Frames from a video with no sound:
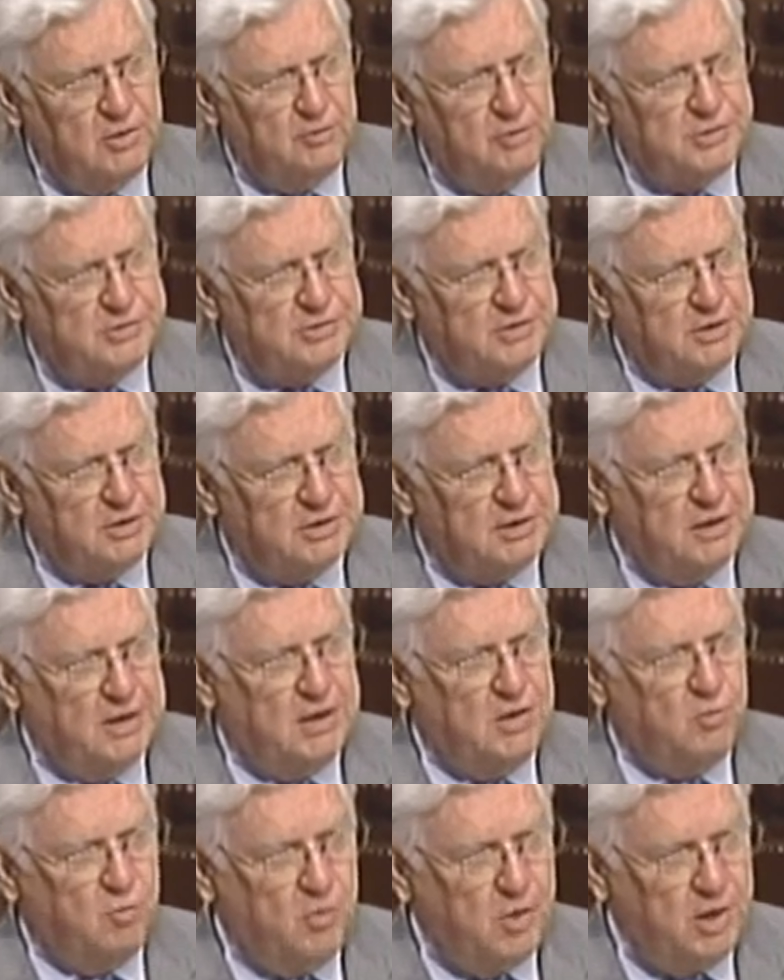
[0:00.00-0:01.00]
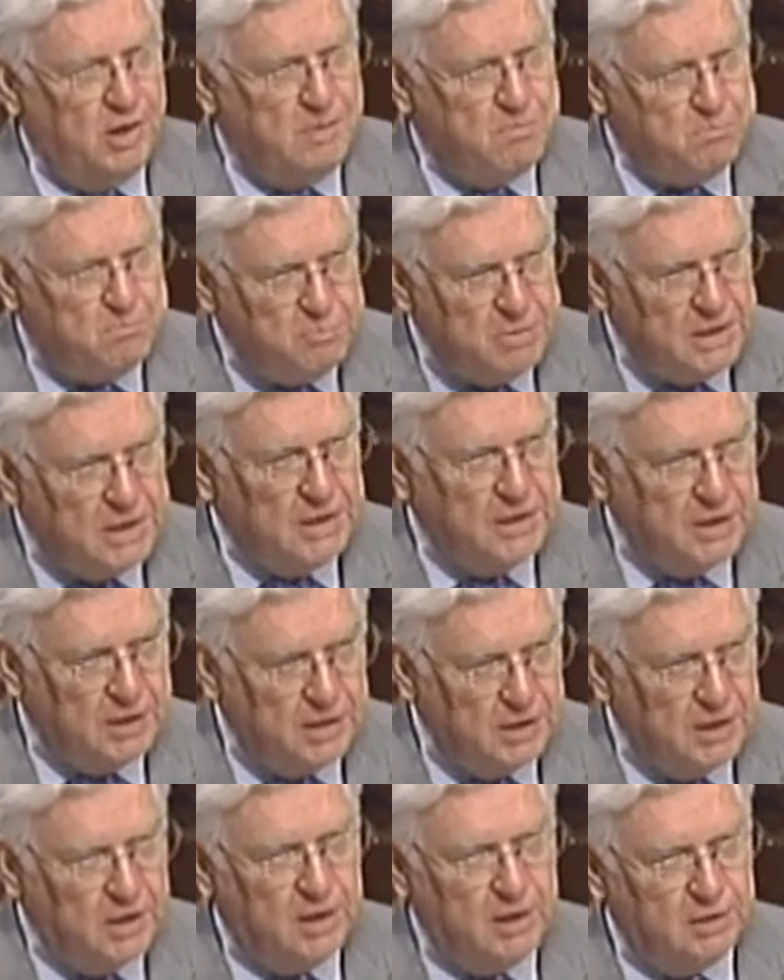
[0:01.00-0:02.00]
which contained $1
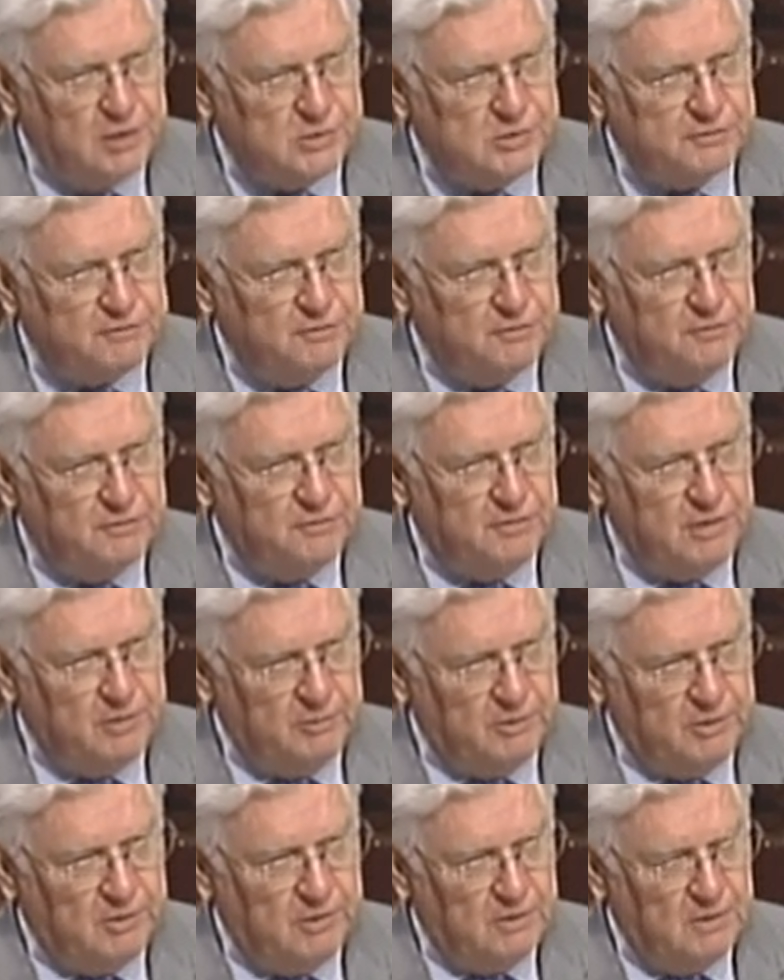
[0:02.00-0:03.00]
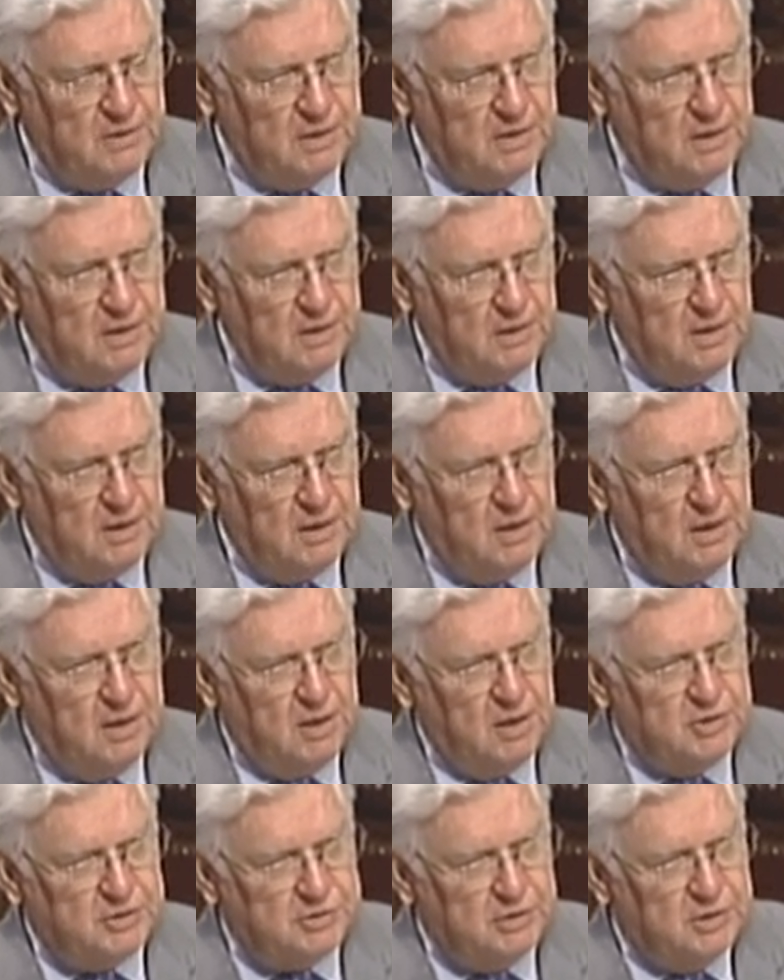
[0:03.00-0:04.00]
billion for FEMA,
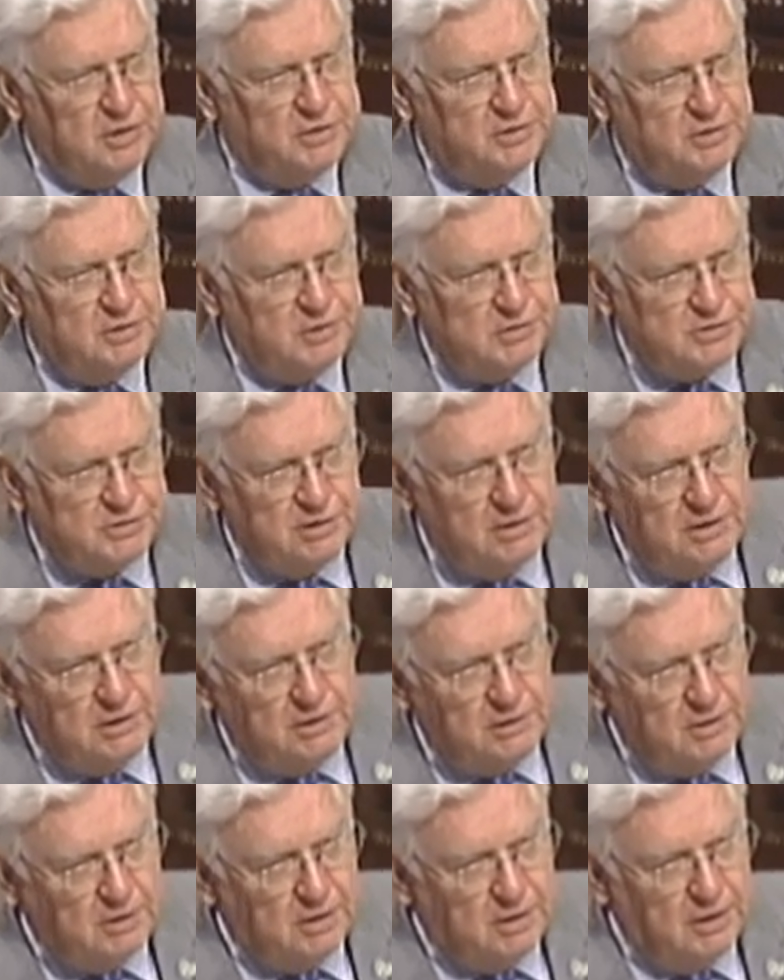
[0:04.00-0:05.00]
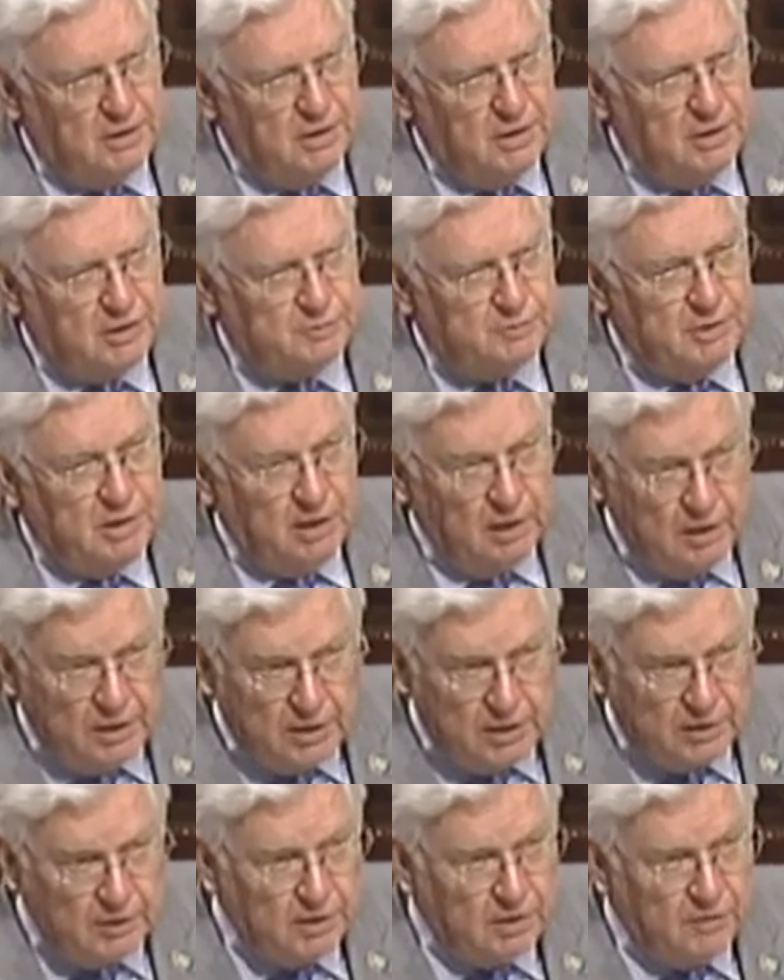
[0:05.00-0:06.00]
sent it to the Senate, and it's been
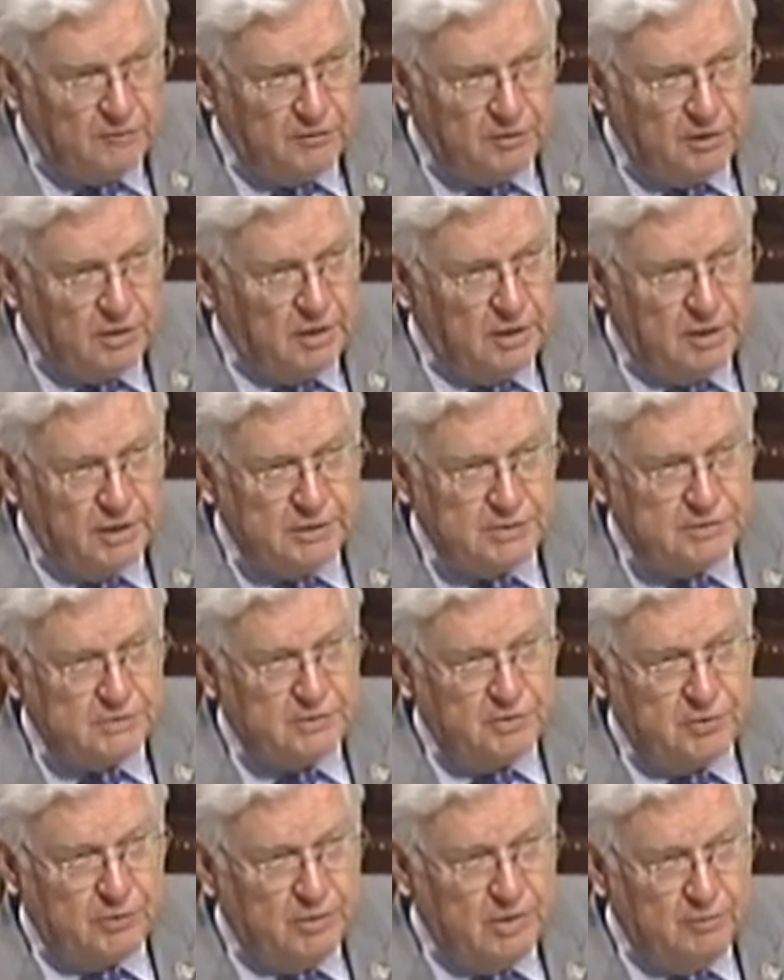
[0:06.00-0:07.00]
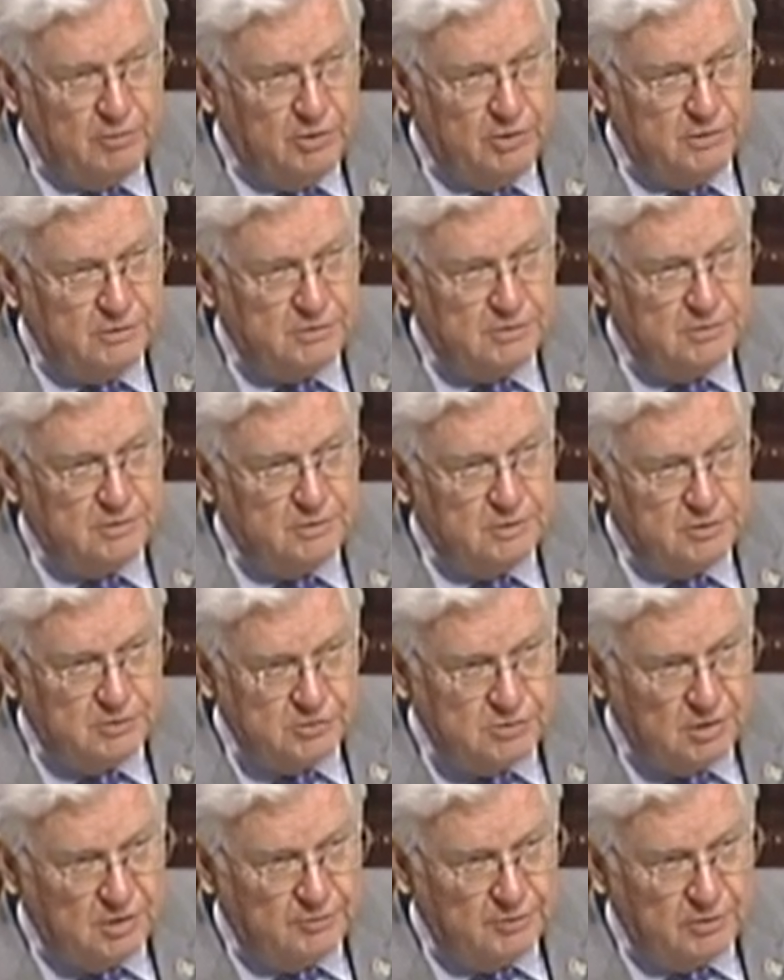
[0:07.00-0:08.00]
laying there for the last 3 months. Did the
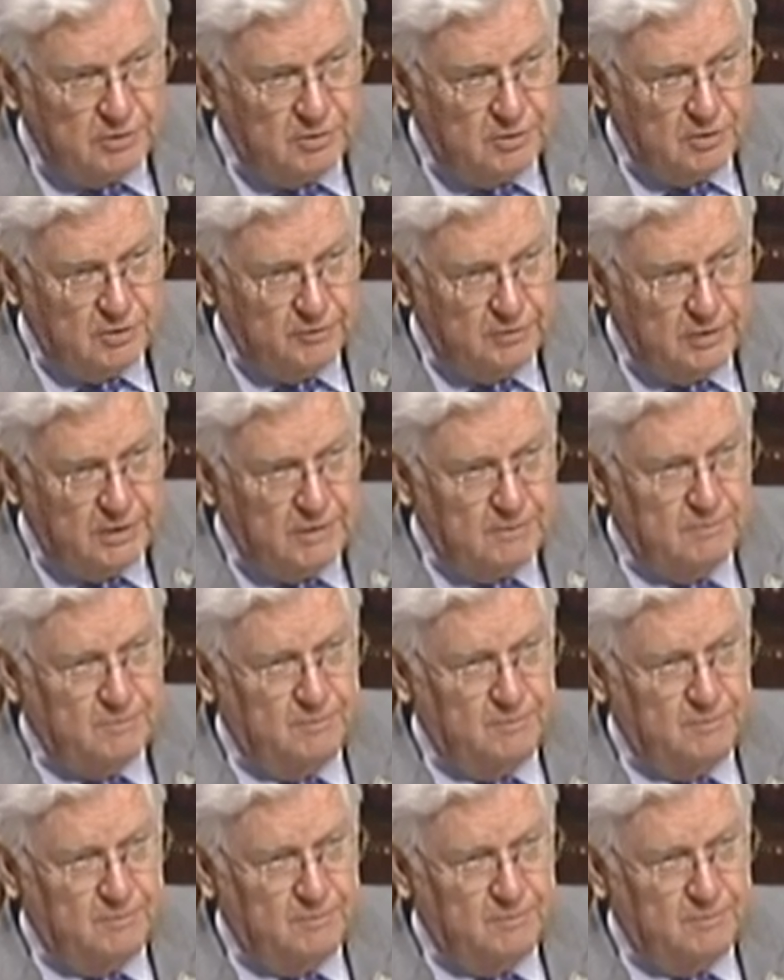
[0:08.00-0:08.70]
gentleman know that?